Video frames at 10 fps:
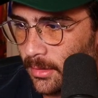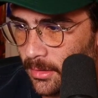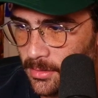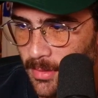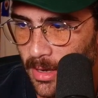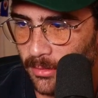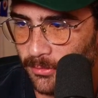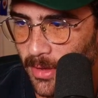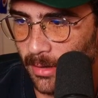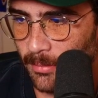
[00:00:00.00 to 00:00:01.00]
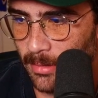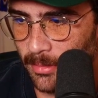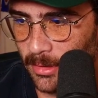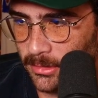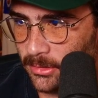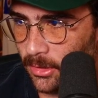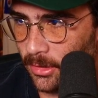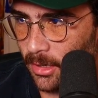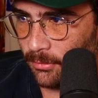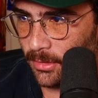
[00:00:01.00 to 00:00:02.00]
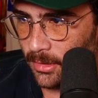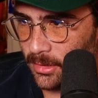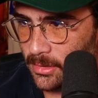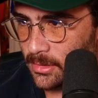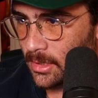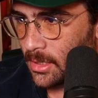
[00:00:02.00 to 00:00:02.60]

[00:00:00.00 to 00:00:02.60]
As a matter of fact, maybe I'll start off with this.